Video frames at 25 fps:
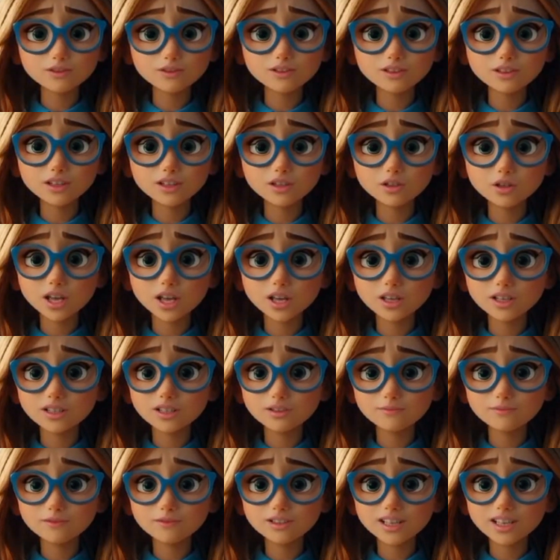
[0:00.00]
but I had
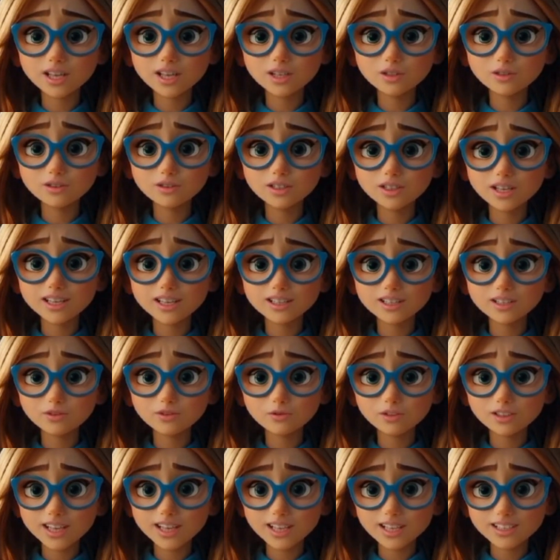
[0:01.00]
no other choice.
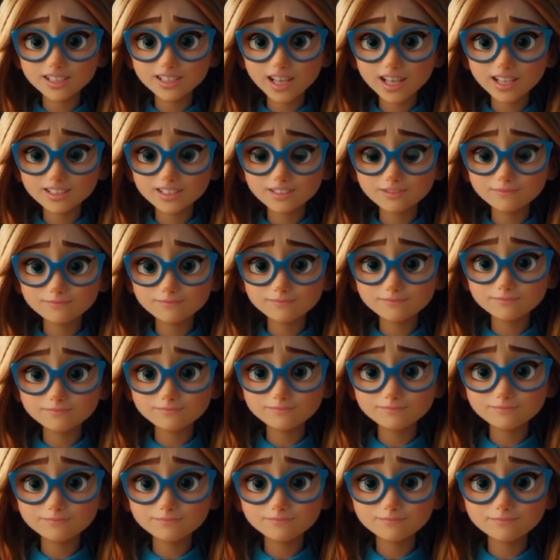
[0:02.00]
Okay,
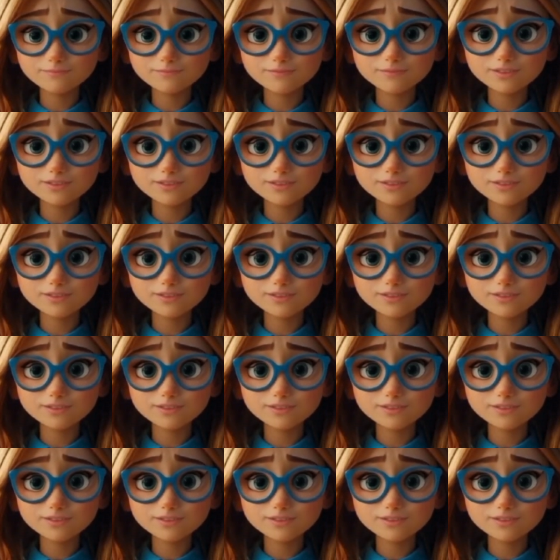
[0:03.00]
agreed.